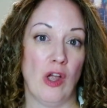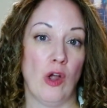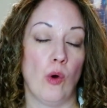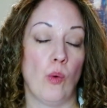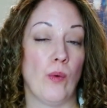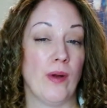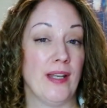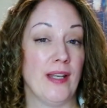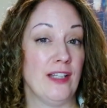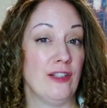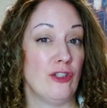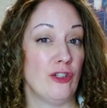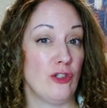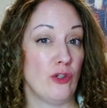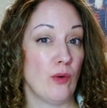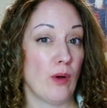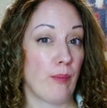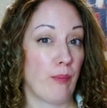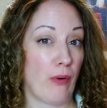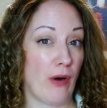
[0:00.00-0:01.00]
we need to
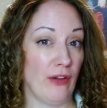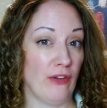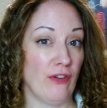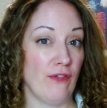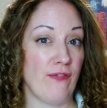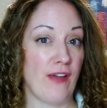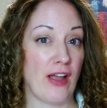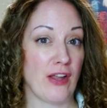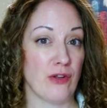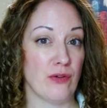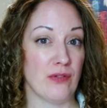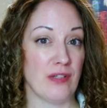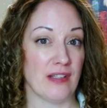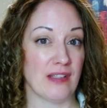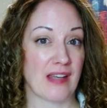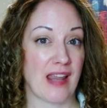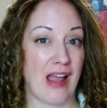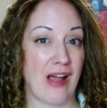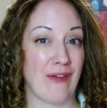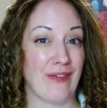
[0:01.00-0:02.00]
do a present value
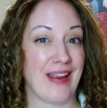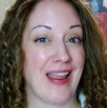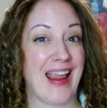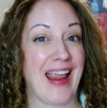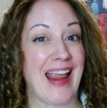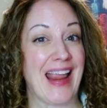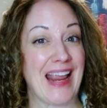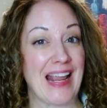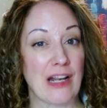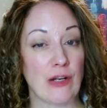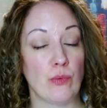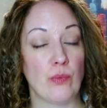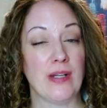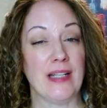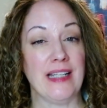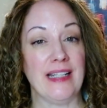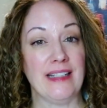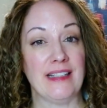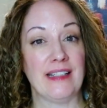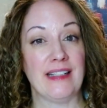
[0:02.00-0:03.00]
discount and we
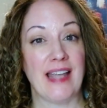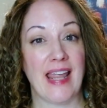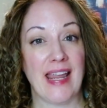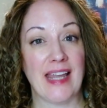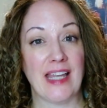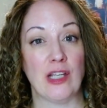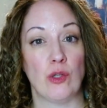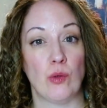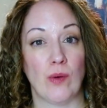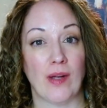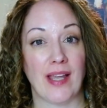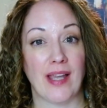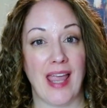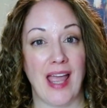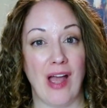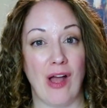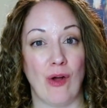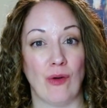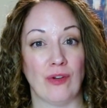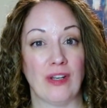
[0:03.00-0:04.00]
need to take into
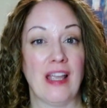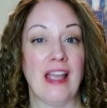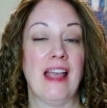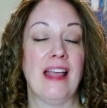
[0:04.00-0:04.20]
account